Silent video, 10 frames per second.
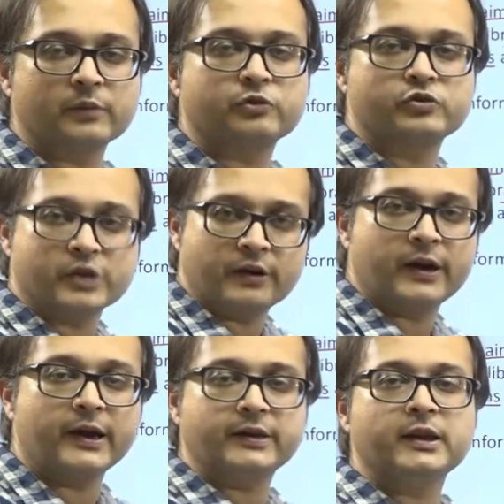generate
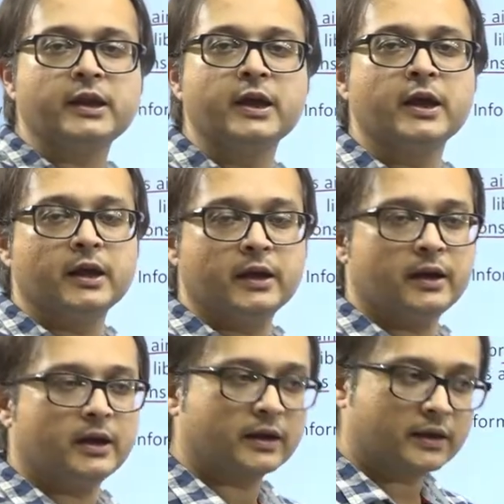the
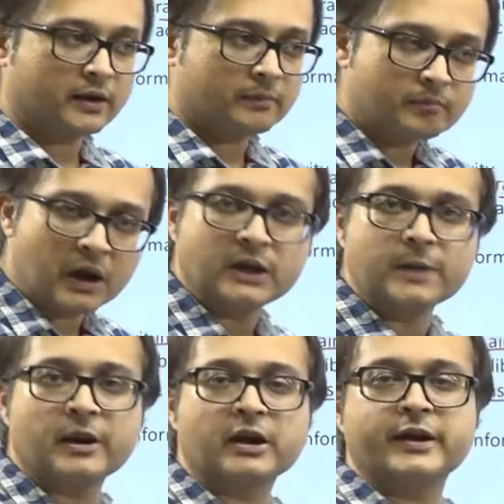multiple
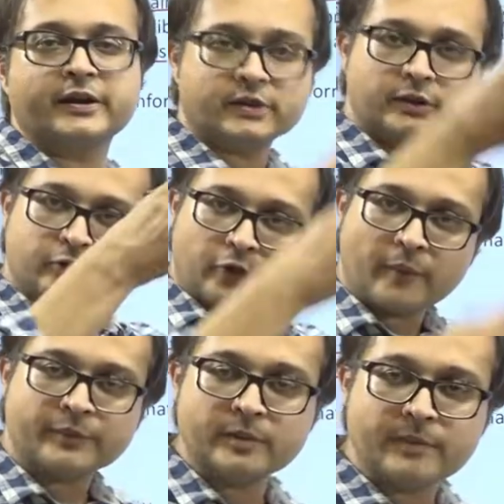connections from the
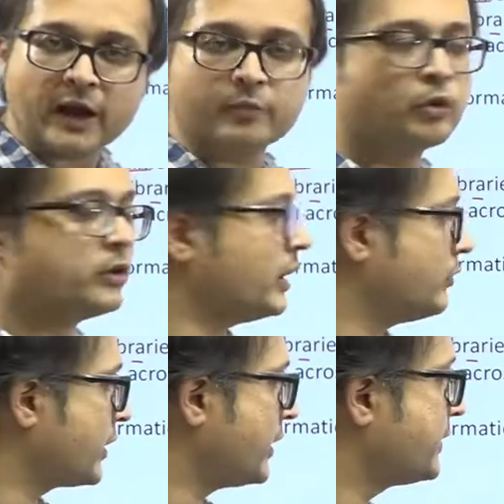backbone network
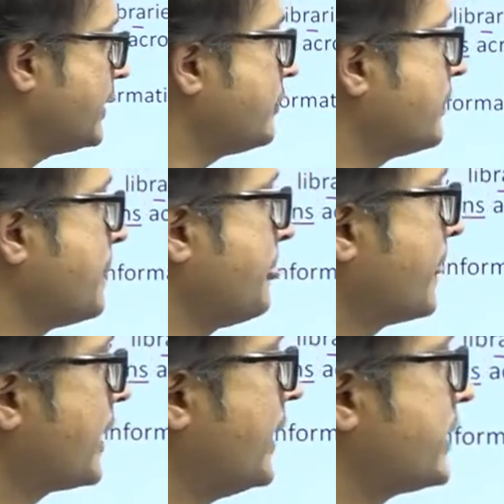itself.
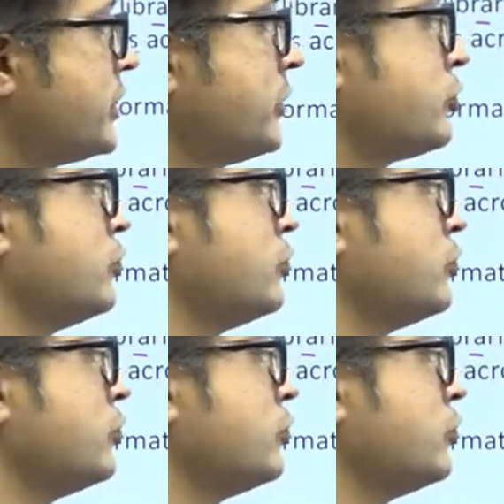Connections to